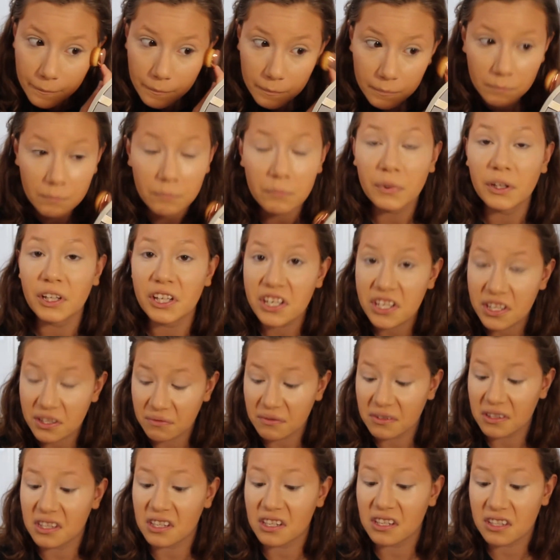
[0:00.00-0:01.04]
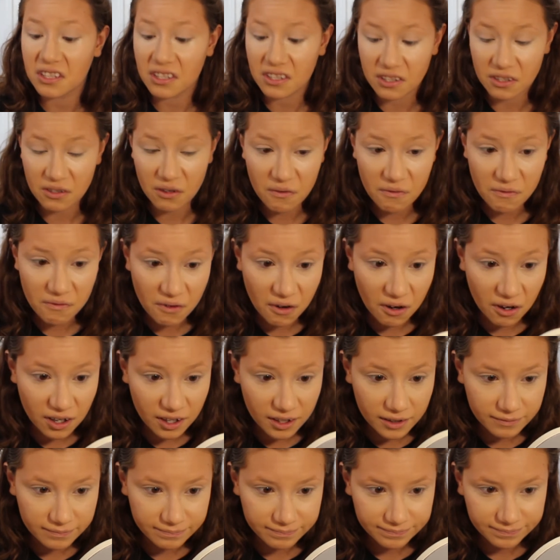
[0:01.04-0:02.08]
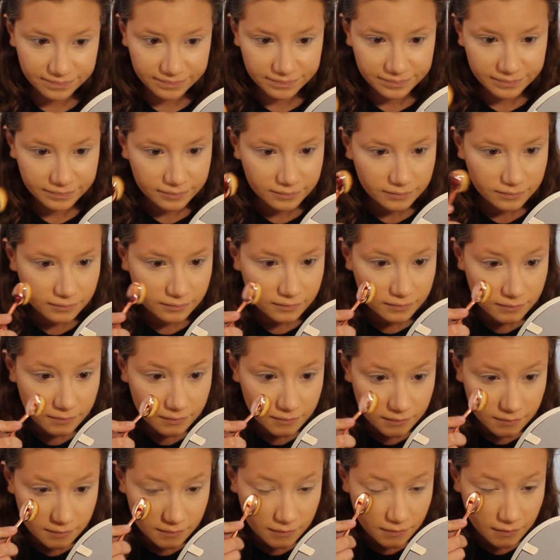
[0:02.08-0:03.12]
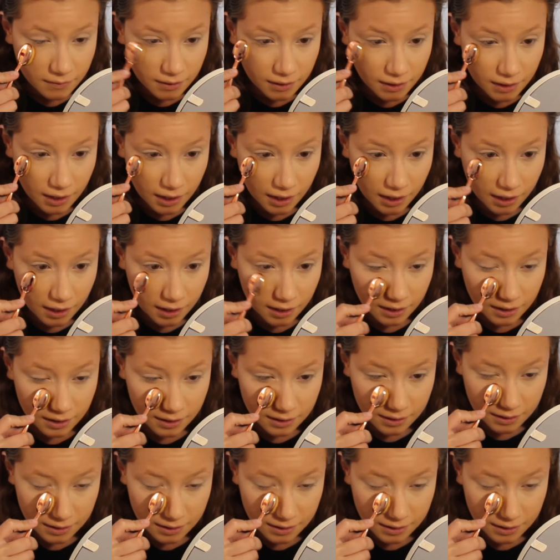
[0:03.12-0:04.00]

I'm pleased with this so far. Okay.